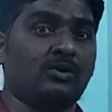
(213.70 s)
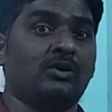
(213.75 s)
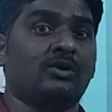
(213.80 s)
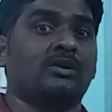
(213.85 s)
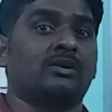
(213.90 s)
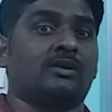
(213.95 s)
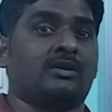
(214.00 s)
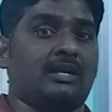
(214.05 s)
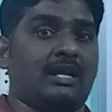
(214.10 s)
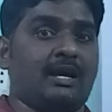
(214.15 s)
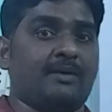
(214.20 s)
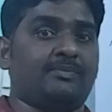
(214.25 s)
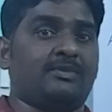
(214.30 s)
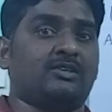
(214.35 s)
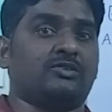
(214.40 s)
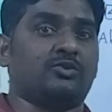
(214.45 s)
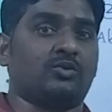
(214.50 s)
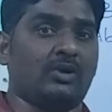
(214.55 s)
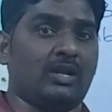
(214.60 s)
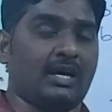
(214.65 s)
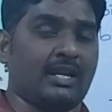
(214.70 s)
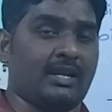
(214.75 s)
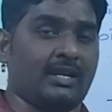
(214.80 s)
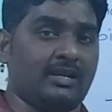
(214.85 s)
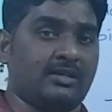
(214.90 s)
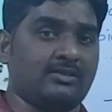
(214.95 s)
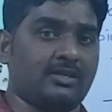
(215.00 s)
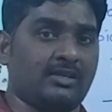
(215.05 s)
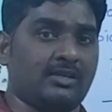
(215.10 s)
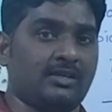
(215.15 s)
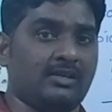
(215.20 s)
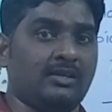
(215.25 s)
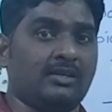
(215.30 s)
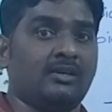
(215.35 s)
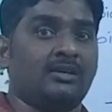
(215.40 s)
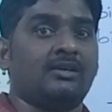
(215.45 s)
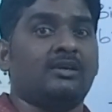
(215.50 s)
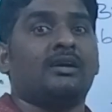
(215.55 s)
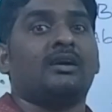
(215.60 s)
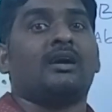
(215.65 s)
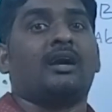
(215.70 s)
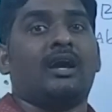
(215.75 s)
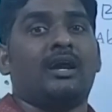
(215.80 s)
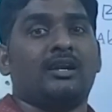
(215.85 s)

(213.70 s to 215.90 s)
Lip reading: to trap the solar energy